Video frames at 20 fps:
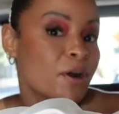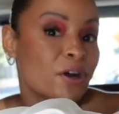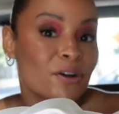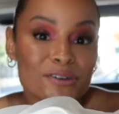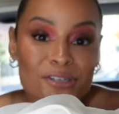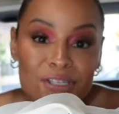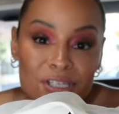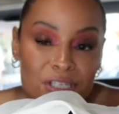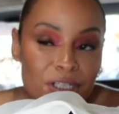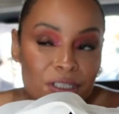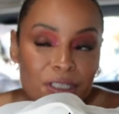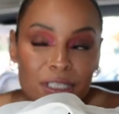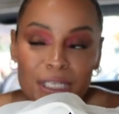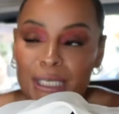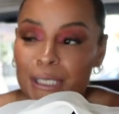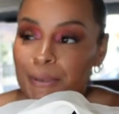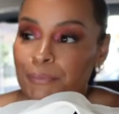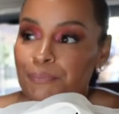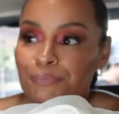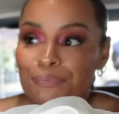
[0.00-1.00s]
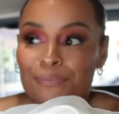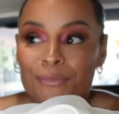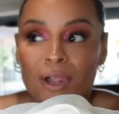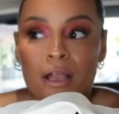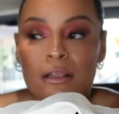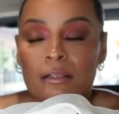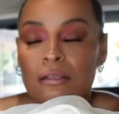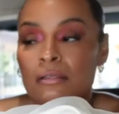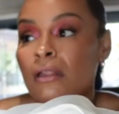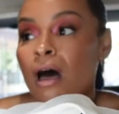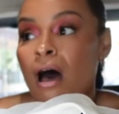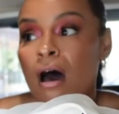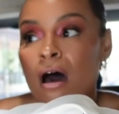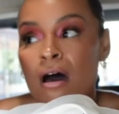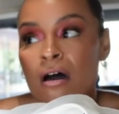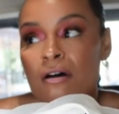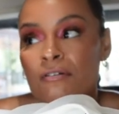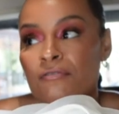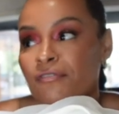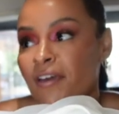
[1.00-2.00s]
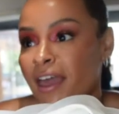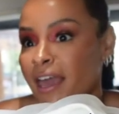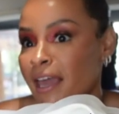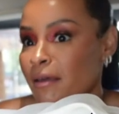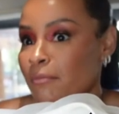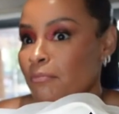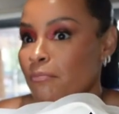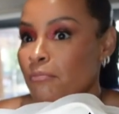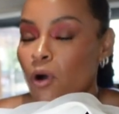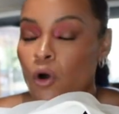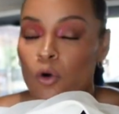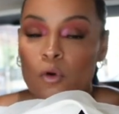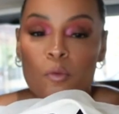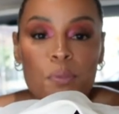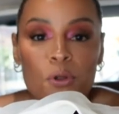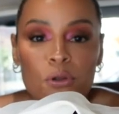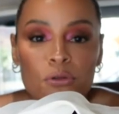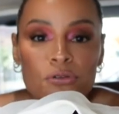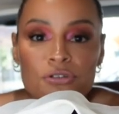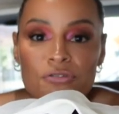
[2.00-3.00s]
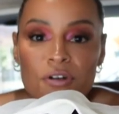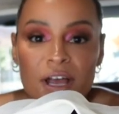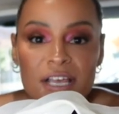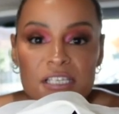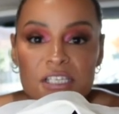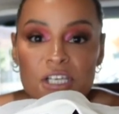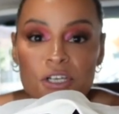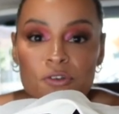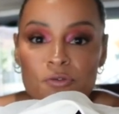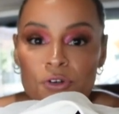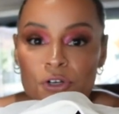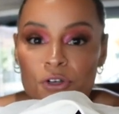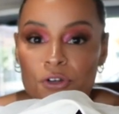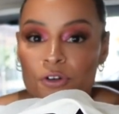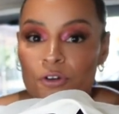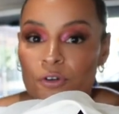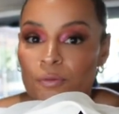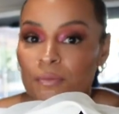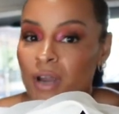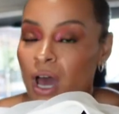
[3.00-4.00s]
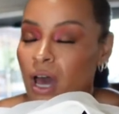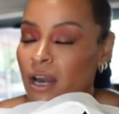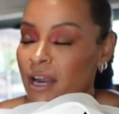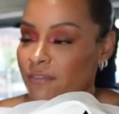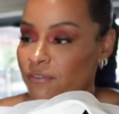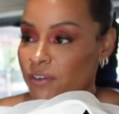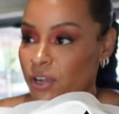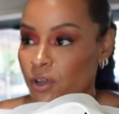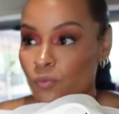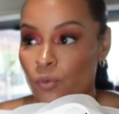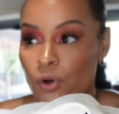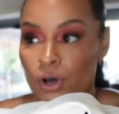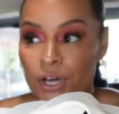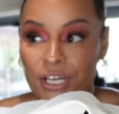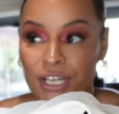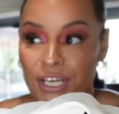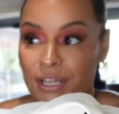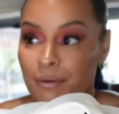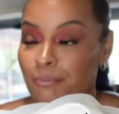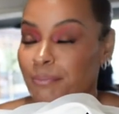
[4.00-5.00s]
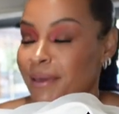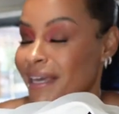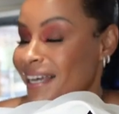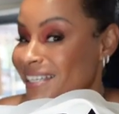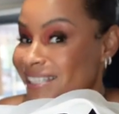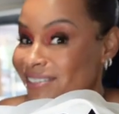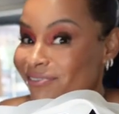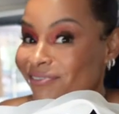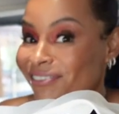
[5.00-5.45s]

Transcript: personally love a mobile dressing room. Not everyone can be as